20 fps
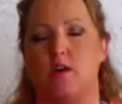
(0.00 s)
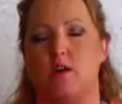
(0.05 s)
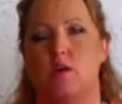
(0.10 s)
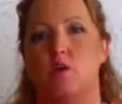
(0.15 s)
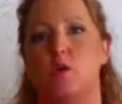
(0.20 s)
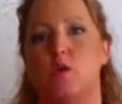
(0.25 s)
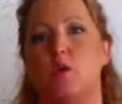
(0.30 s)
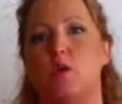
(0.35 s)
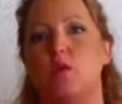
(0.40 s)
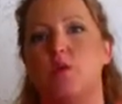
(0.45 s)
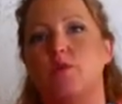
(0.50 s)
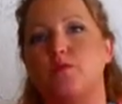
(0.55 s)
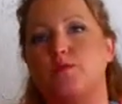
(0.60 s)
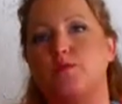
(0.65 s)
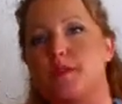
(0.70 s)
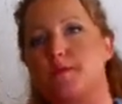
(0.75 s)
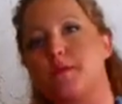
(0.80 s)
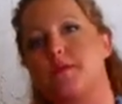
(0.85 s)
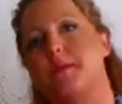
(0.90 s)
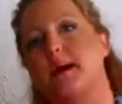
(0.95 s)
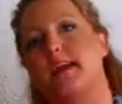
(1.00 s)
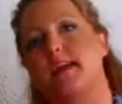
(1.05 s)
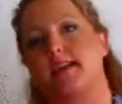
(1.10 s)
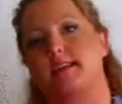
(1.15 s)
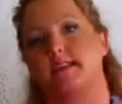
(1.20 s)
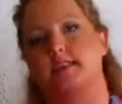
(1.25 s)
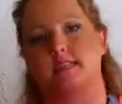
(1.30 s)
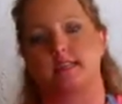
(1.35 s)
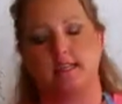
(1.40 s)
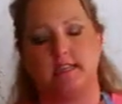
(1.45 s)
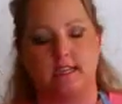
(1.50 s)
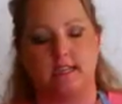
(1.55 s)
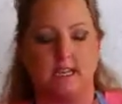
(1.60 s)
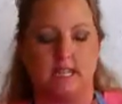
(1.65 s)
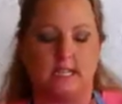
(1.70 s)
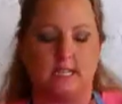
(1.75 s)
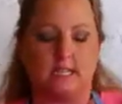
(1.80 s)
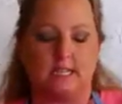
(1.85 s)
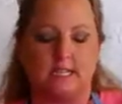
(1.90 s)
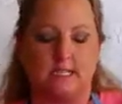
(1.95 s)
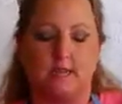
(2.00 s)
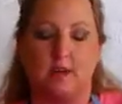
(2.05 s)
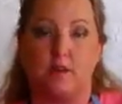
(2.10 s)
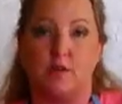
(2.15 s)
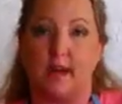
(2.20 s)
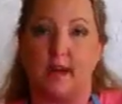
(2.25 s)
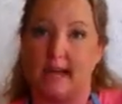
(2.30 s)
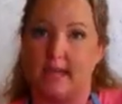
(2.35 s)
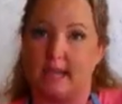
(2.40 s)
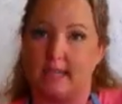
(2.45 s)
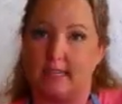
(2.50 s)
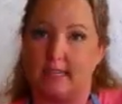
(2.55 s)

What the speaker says: that whole frame of mind. So I